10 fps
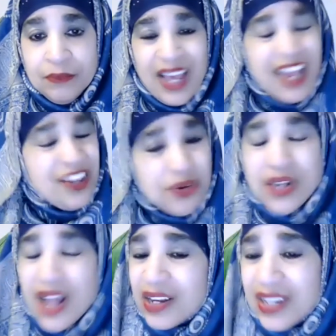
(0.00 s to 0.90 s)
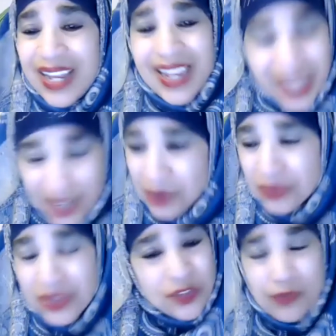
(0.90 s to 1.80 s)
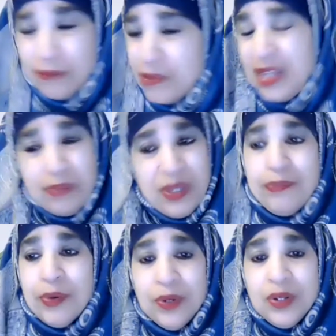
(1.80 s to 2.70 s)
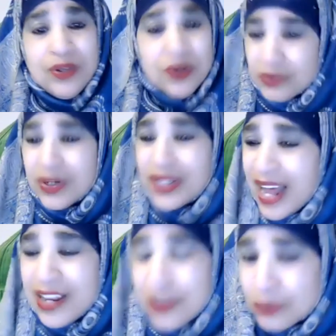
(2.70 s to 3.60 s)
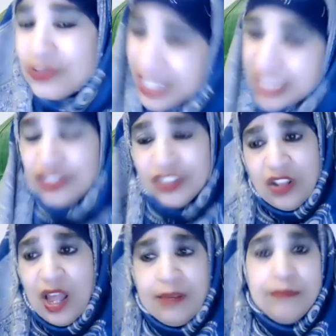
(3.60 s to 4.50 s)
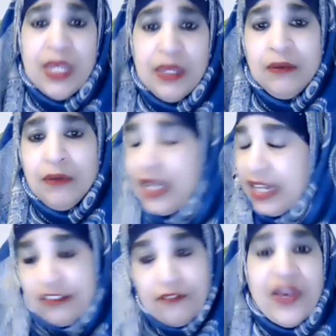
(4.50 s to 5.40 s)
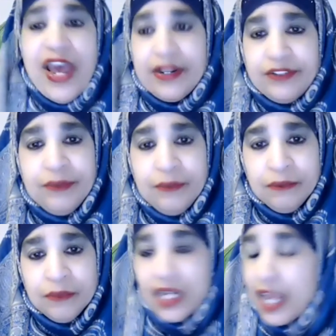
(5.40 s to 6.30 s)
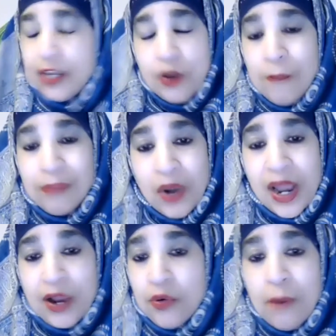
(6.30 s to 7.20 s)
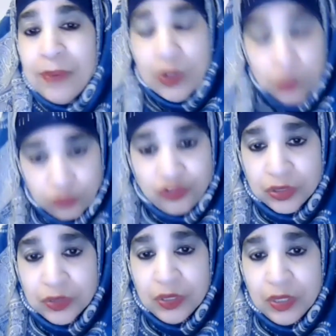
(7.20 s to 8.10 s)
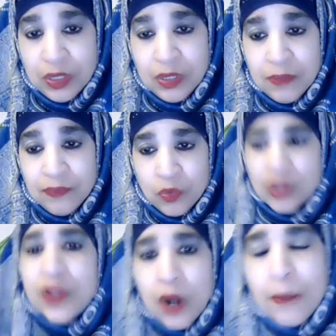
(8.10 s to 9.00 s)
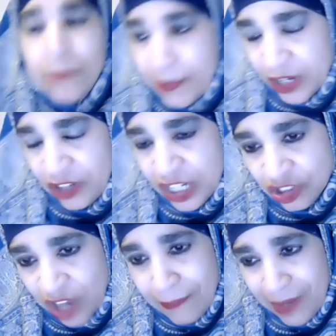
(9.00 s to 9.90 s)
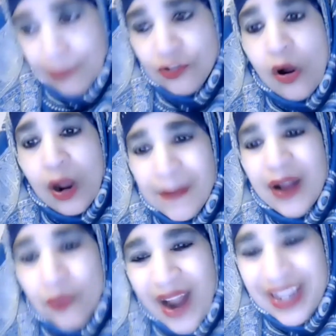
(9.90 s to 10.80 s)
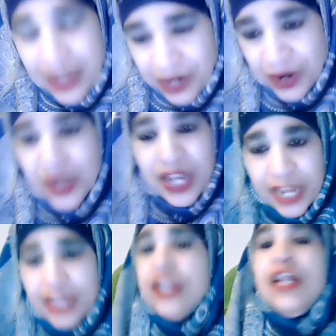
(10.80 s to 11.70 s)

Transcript: And you're not going to hear this from many people. No one I know teaches like me. And that's a fact. It ain't no brag or boast. Well, there are people that teach like me. I'm talking about right here in